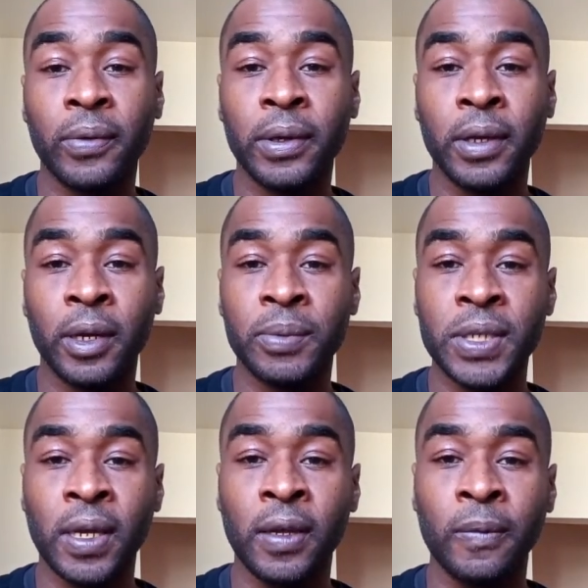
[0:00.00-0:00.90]
You know what I'm
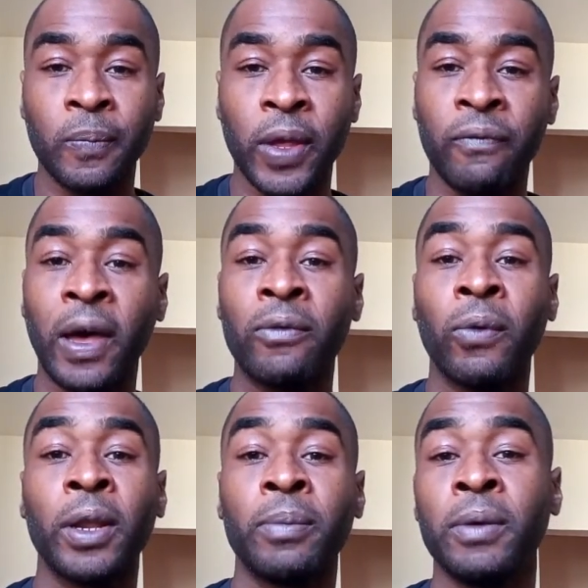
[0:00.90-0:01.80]
saying? If I
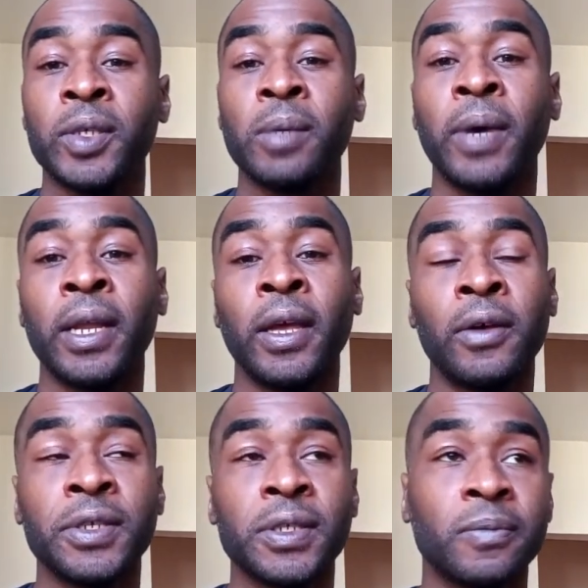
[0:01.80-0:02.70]
want to be with somebody
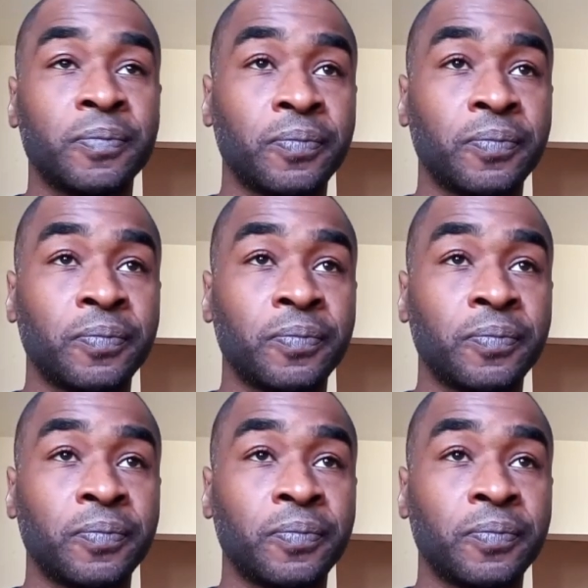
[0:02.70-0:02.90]
else,